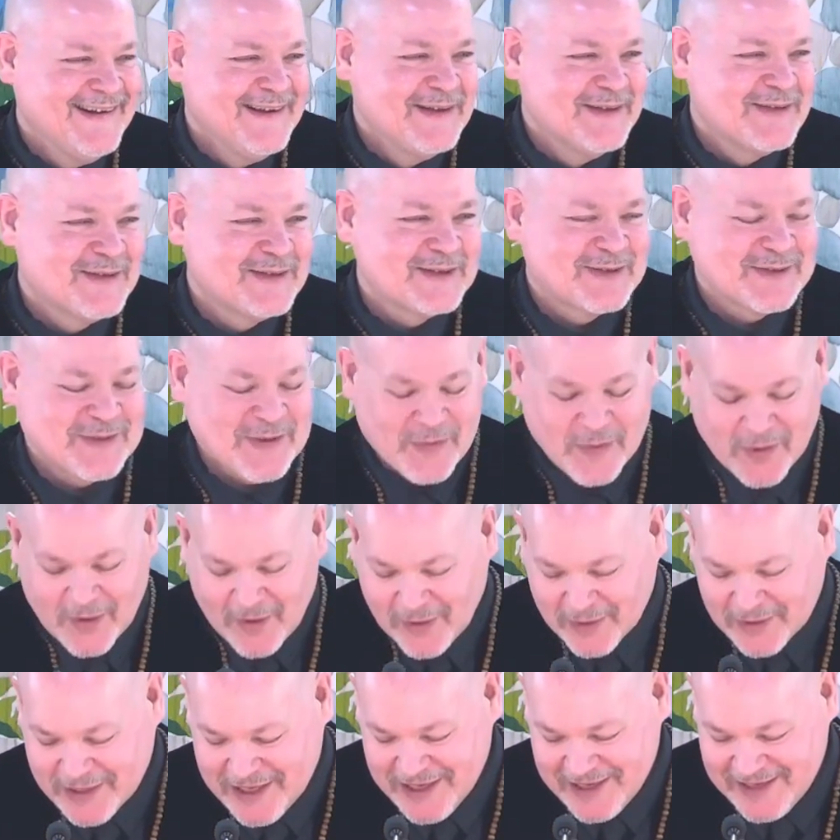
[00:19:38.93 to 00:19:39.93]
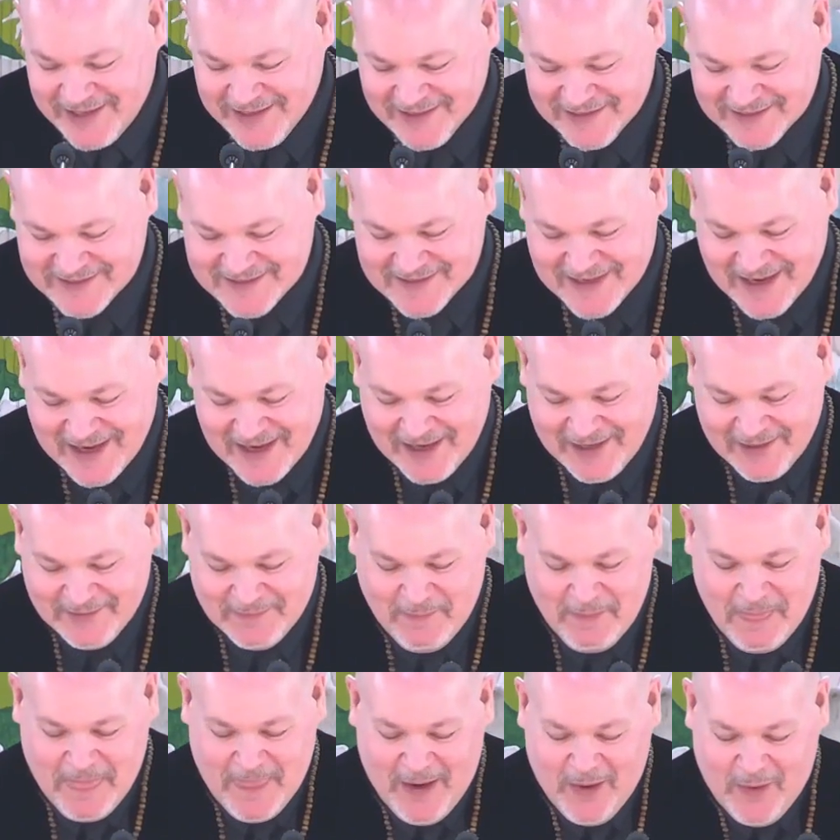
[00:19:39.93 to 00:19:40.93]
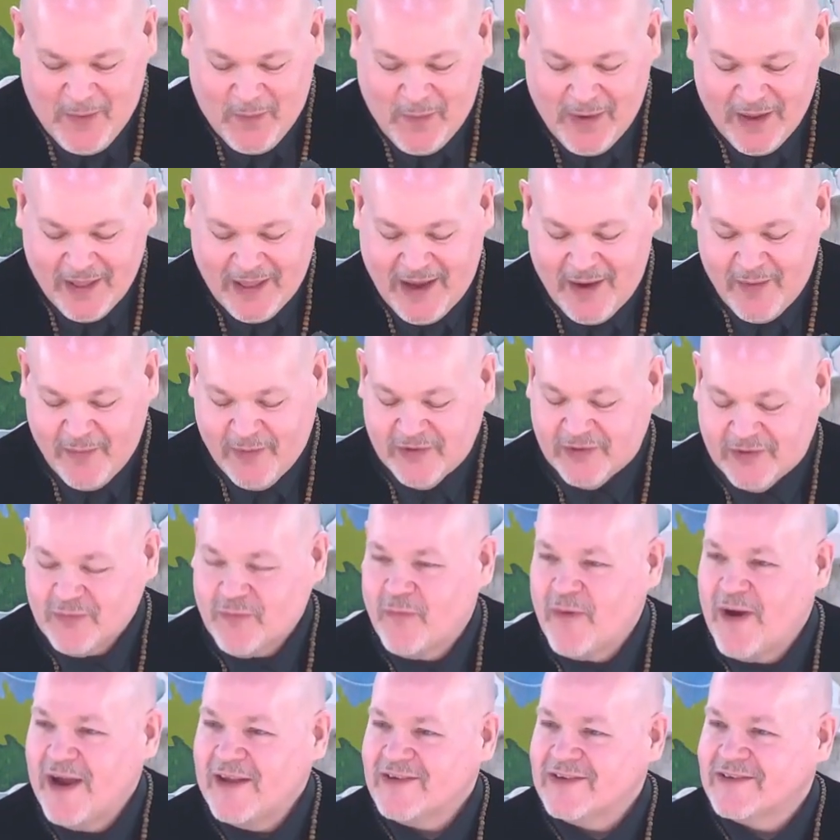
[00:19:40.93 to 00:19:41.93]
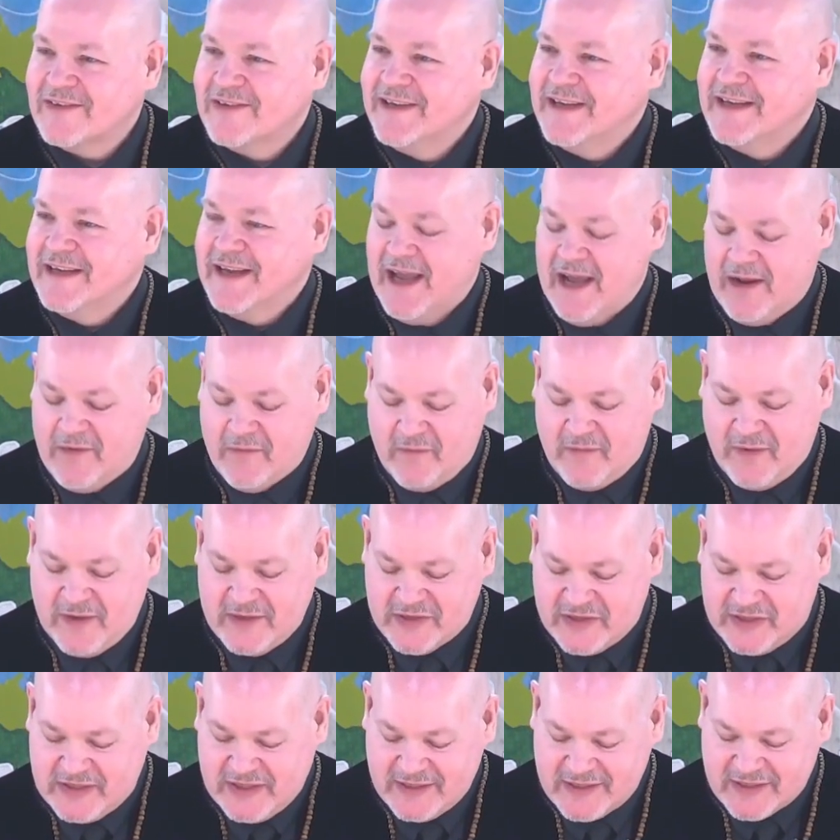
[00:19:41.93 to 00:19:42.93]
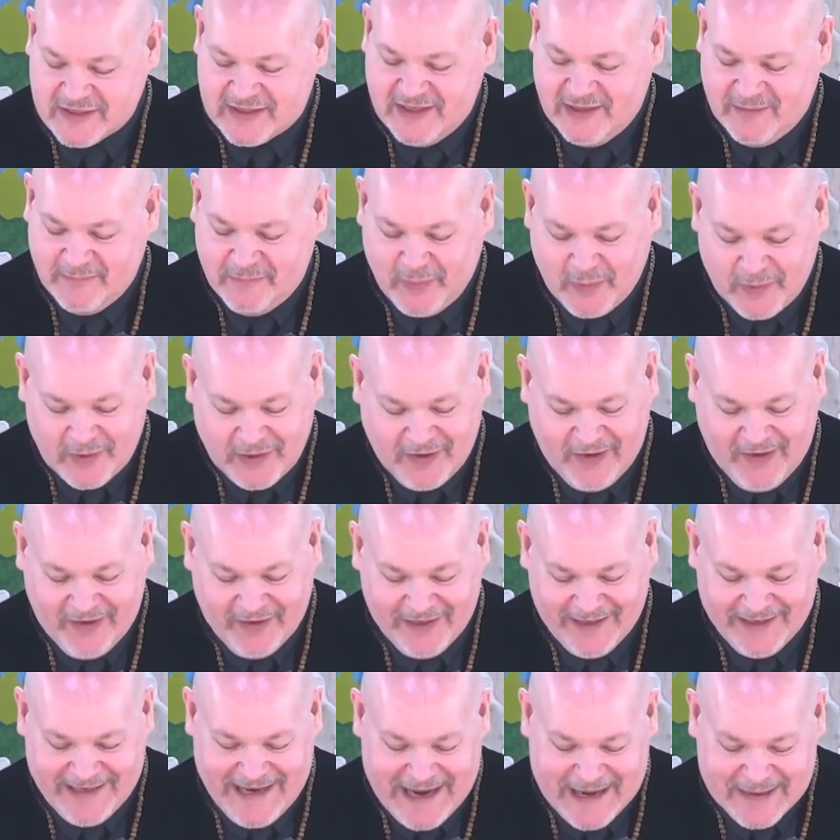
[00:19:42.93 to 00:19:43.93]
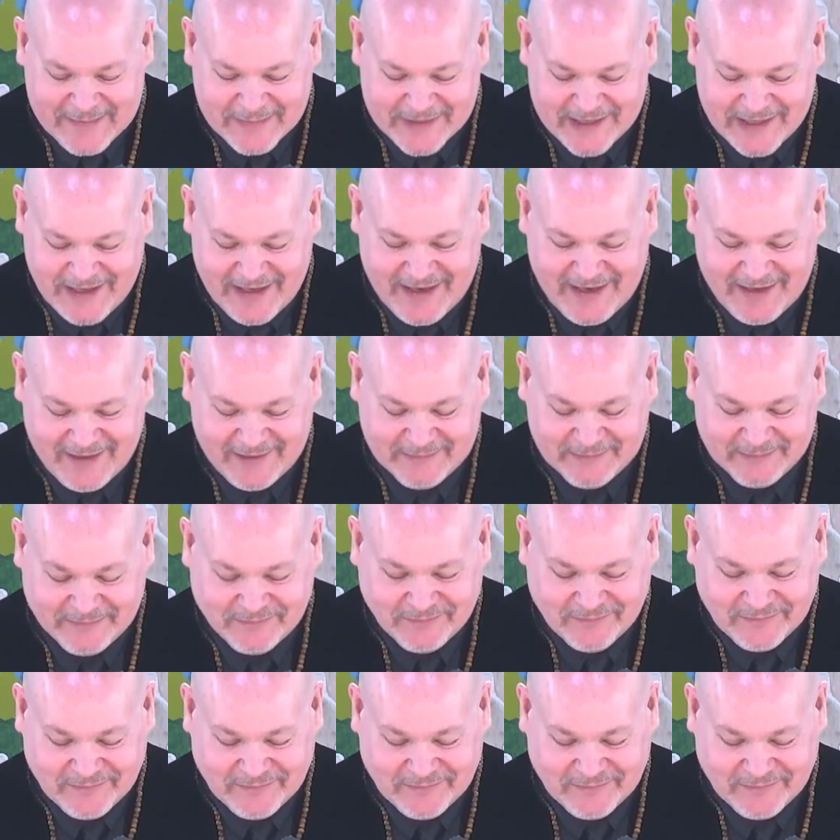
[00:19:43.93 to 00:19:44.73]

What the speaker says: So all kidding aside, while I was wrestling and resisting putting on a name tag,